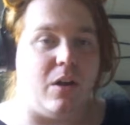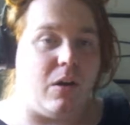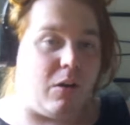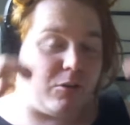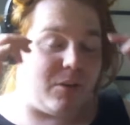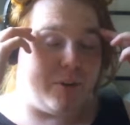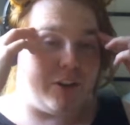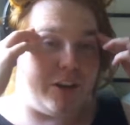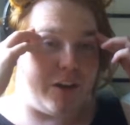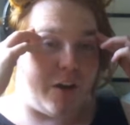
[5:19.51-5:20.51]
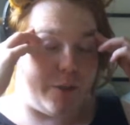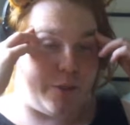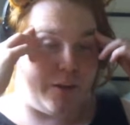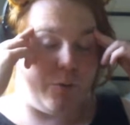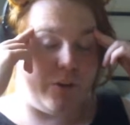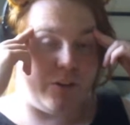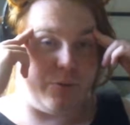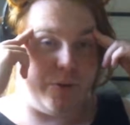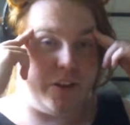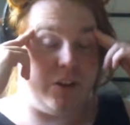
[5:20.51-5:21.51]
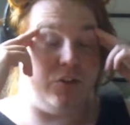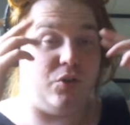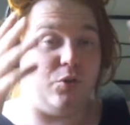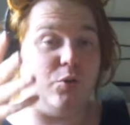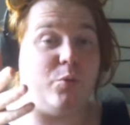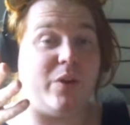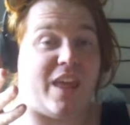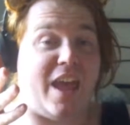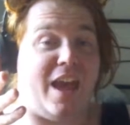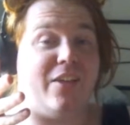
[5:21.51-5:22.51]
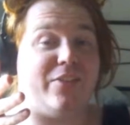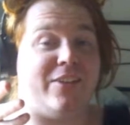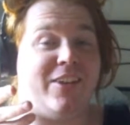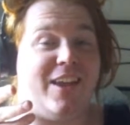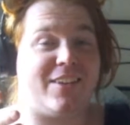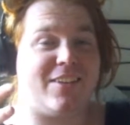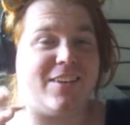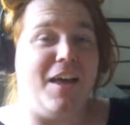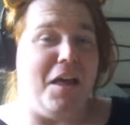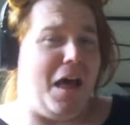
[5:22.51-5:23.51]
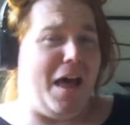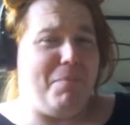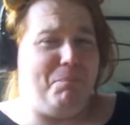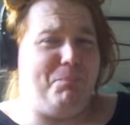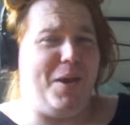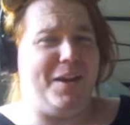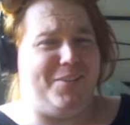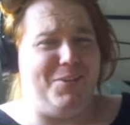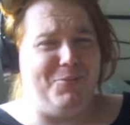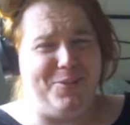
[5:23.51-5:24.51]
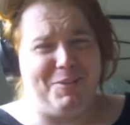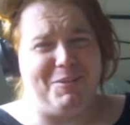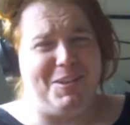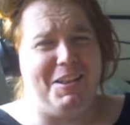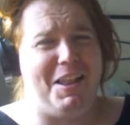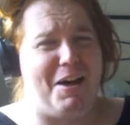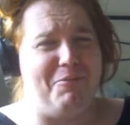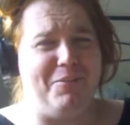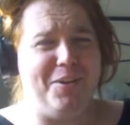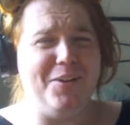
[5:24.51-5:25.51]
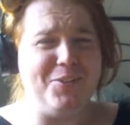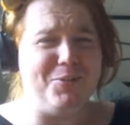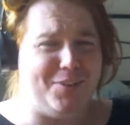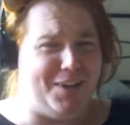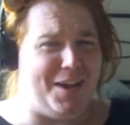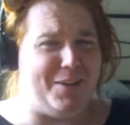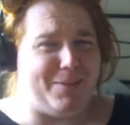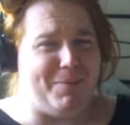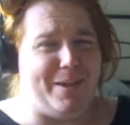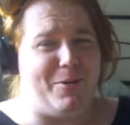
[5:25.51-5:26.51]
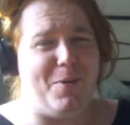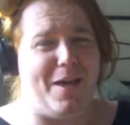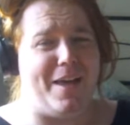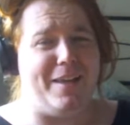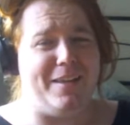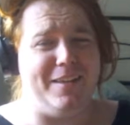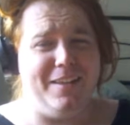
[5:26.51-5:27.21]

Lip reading: ultimately, I think we could really do without the text. I begged you for your love, and you turned me away.